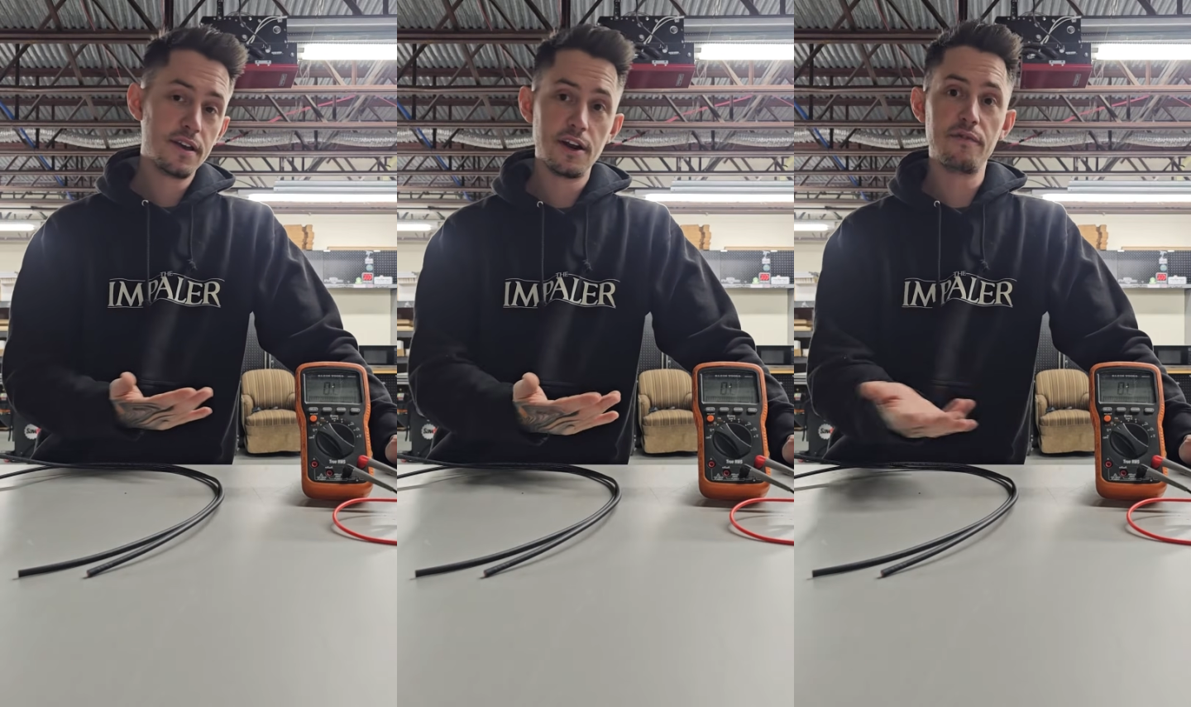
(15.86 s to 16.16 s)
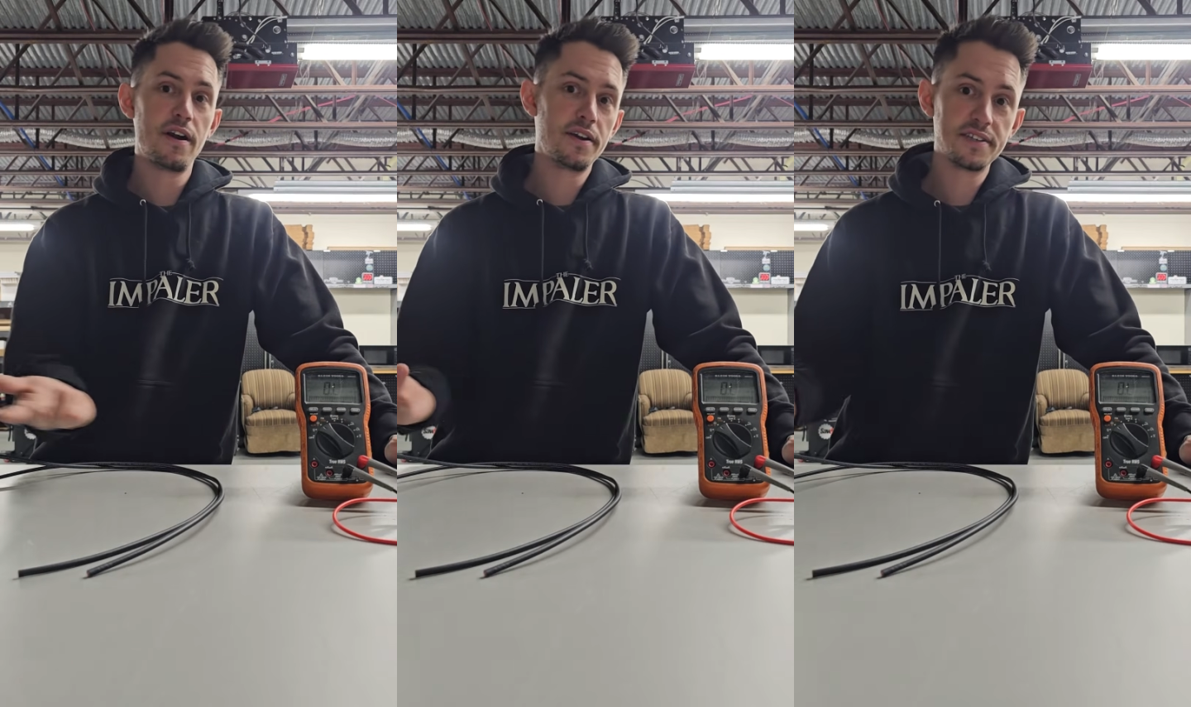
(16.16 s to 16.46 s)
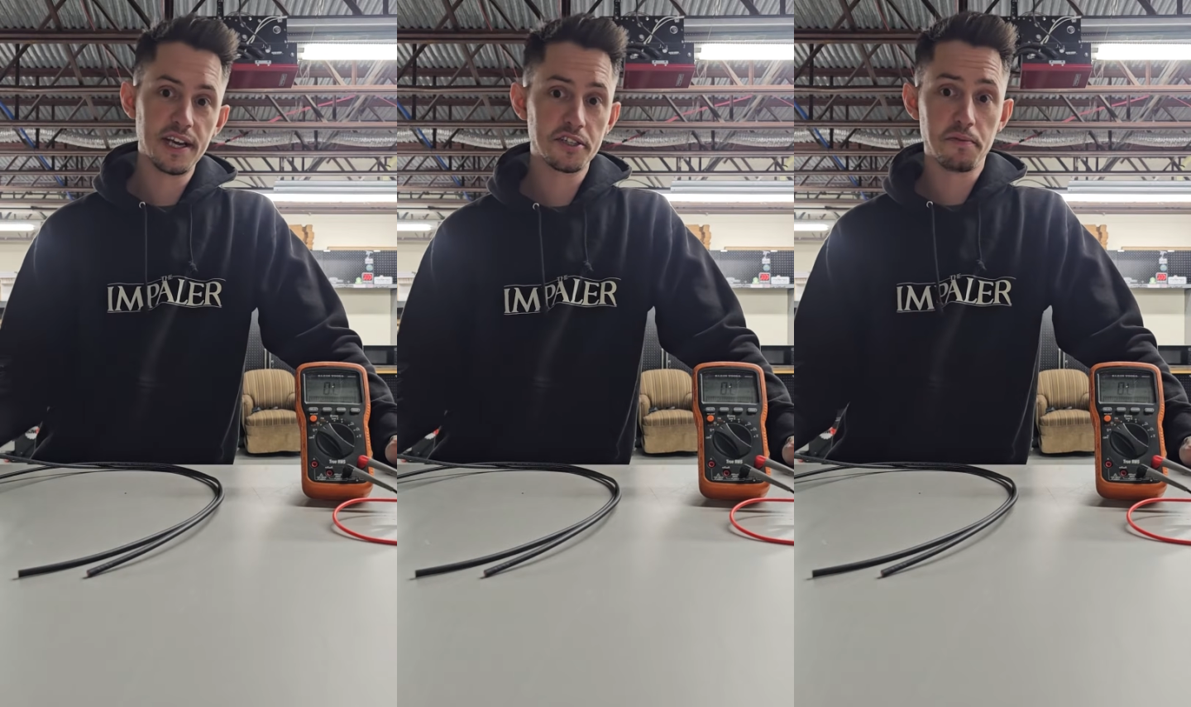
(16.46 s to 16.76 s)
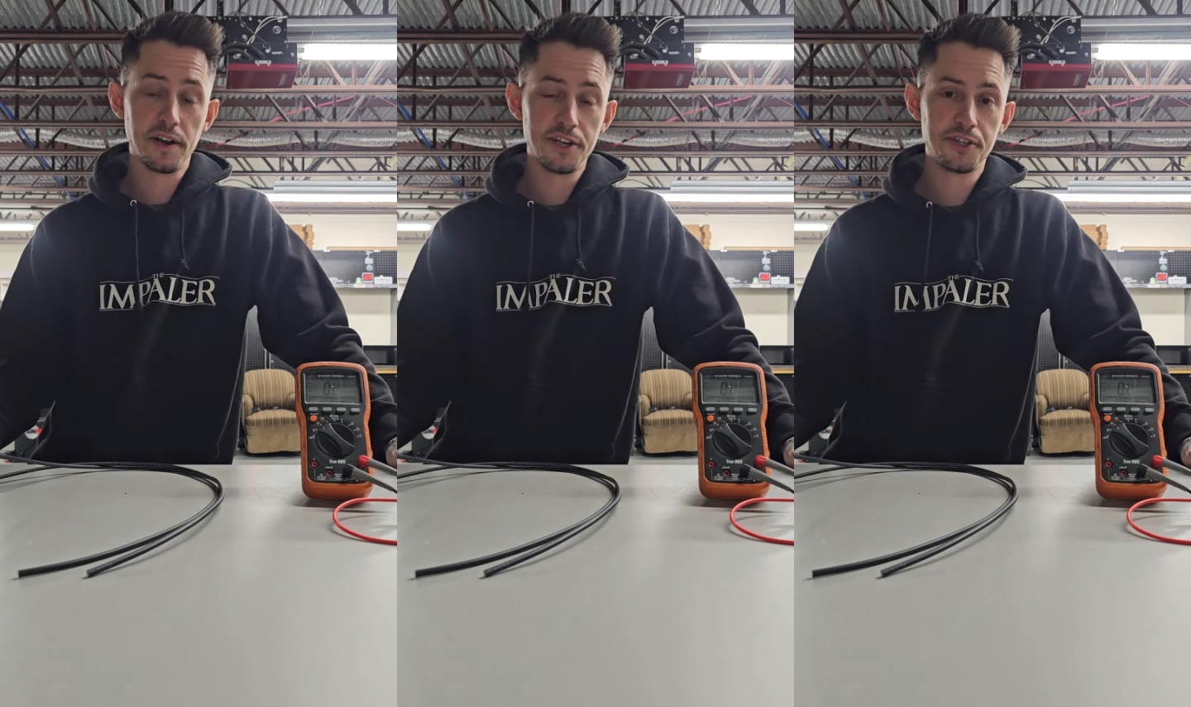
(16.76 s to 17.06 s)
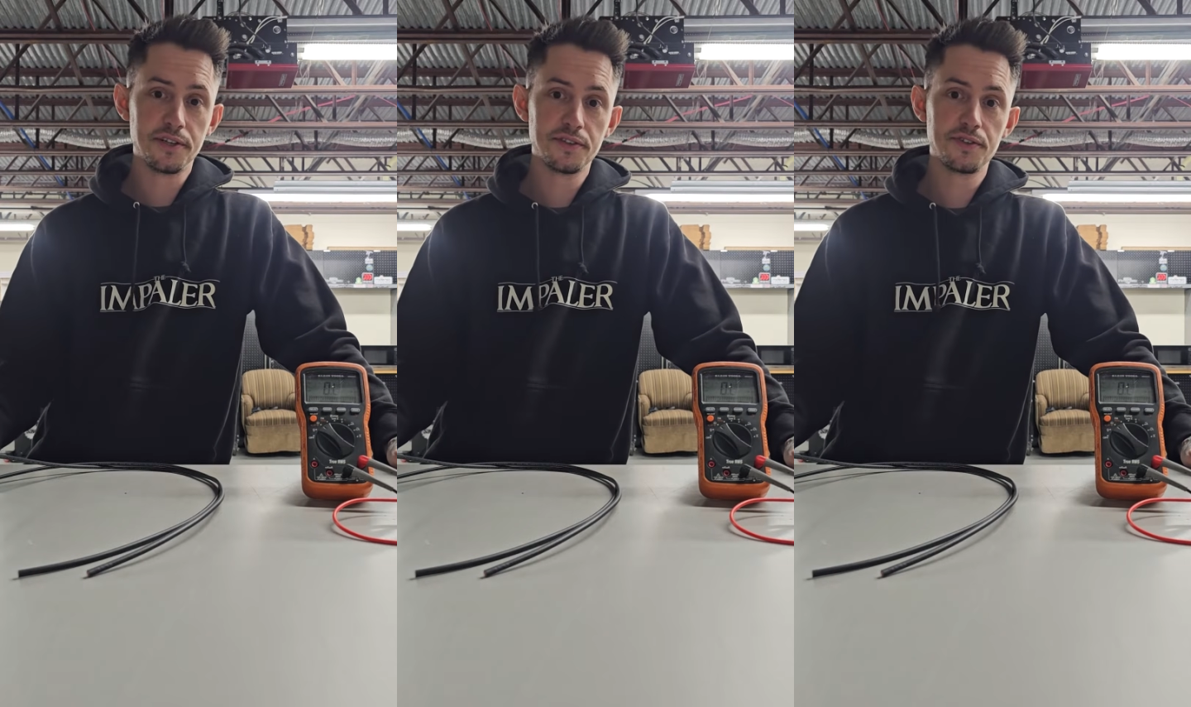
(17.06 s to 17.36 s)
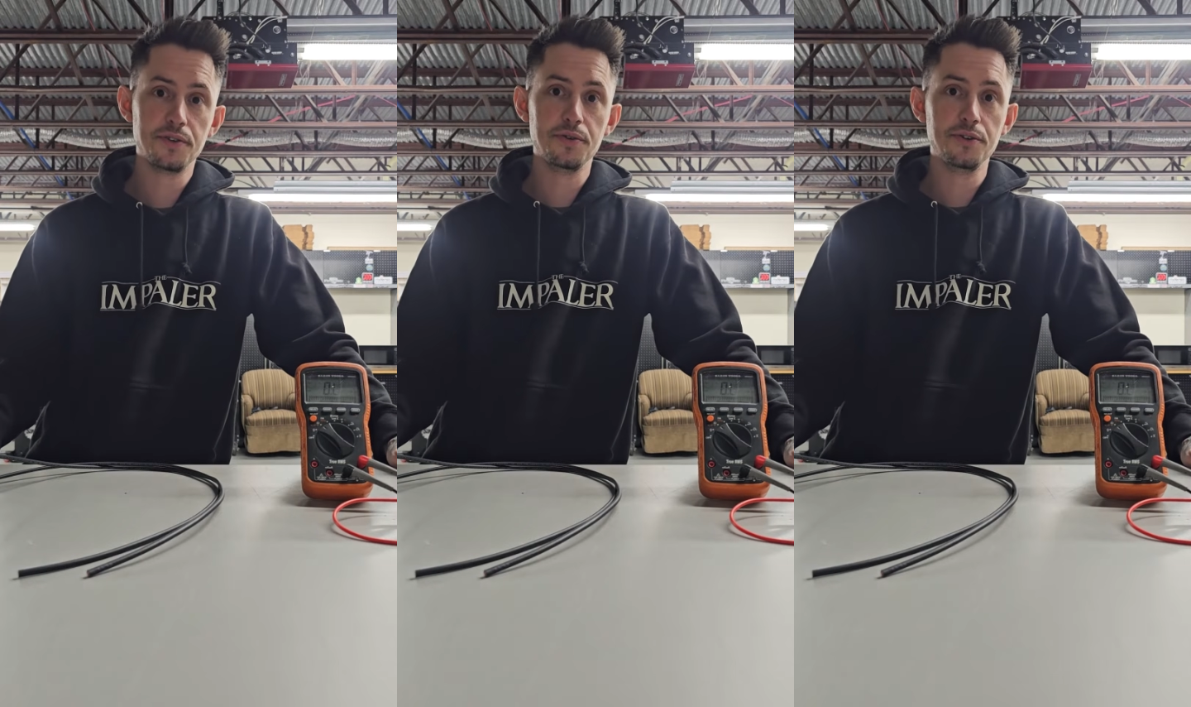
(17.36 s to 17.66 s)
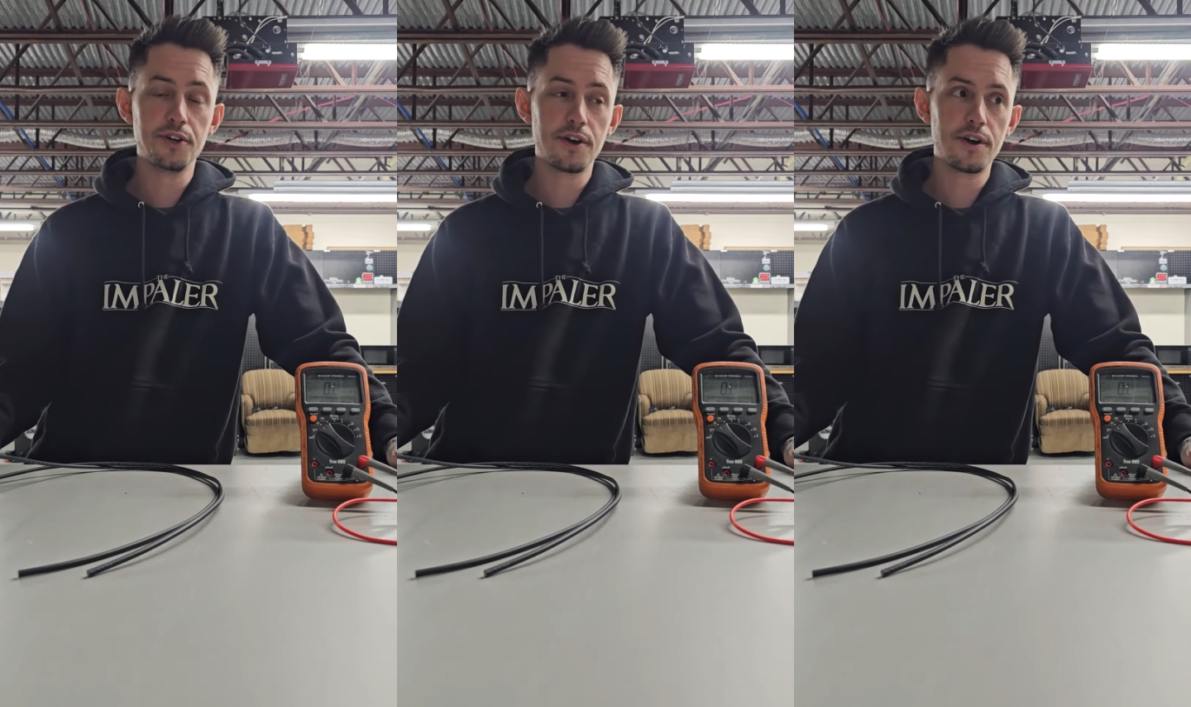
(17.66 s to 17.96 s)
various explanations to
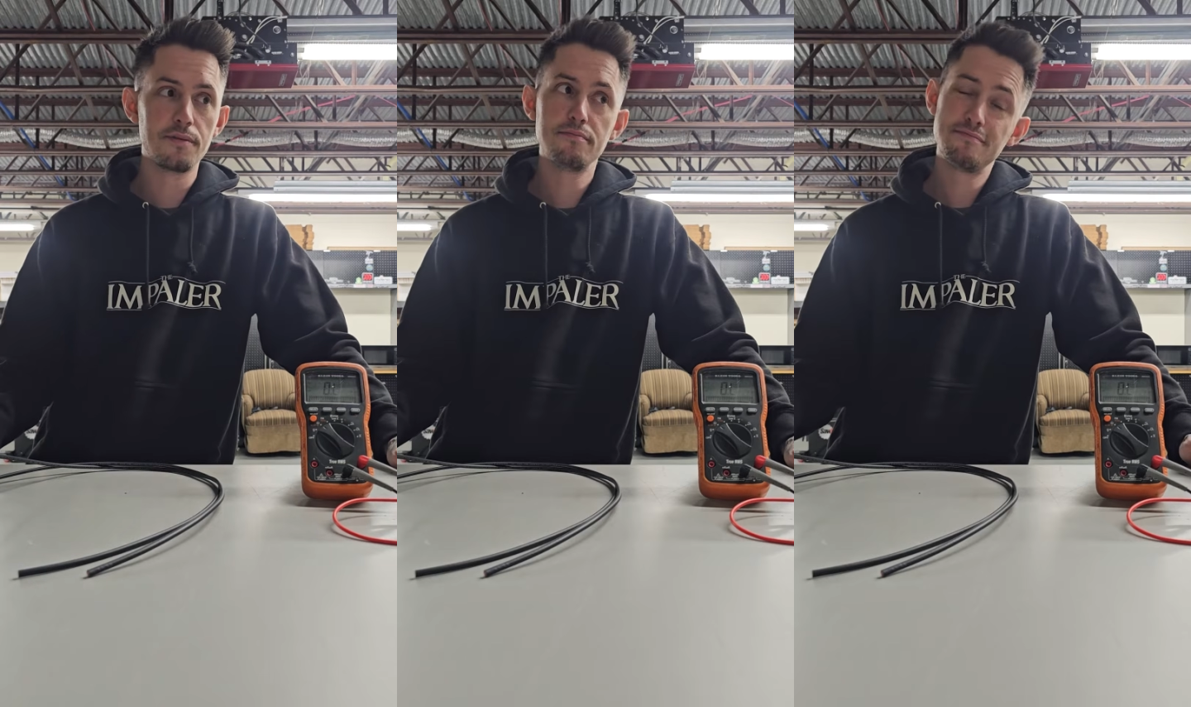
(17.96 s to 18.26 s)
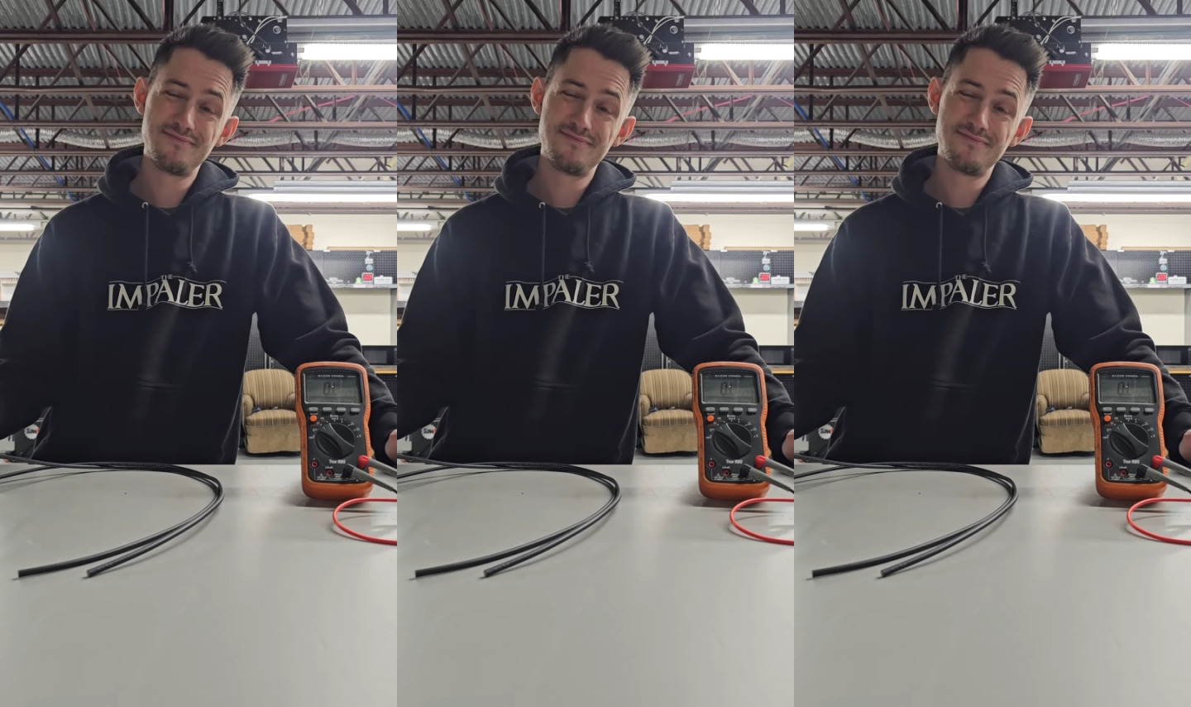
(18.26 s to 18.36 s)
your,